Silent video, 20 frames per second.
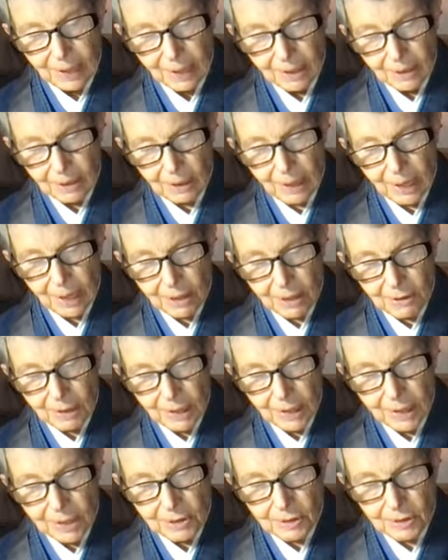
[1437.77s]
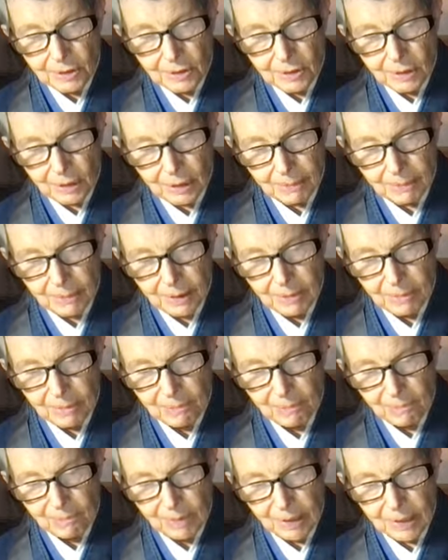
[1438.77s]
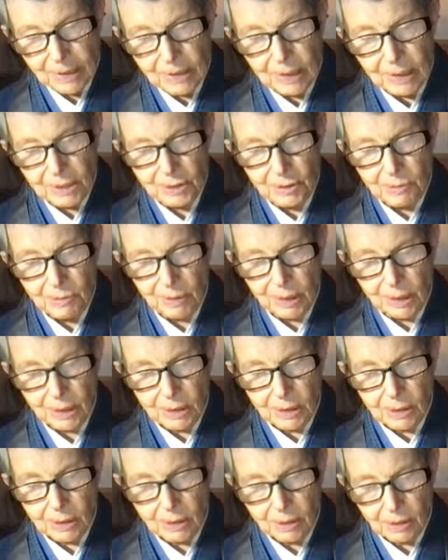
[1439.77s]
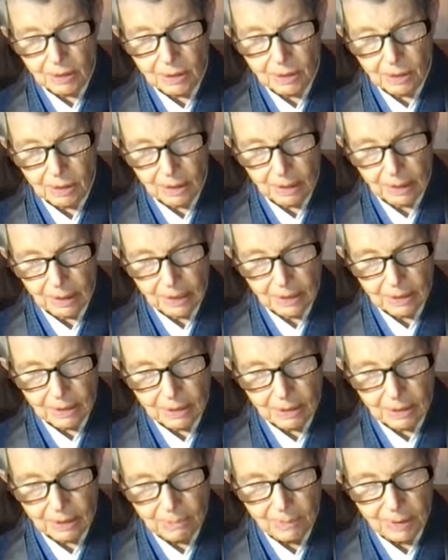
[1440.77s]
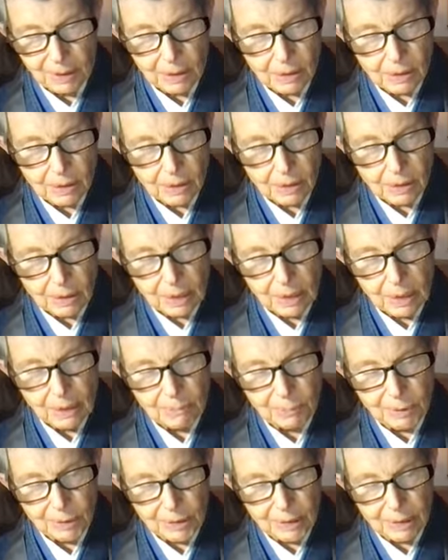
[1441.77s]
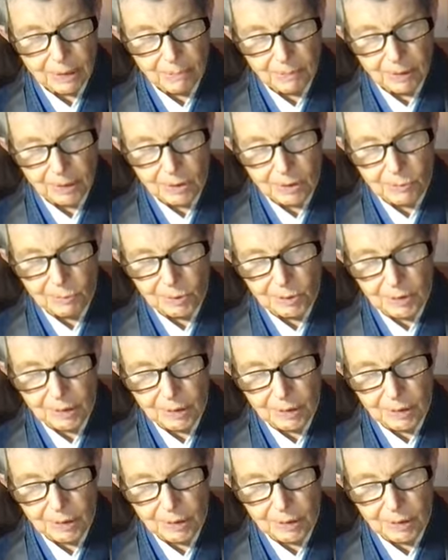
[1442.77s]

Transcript: in the latter age of the Dharma, meditation monks, scholastic monks, and precept monks will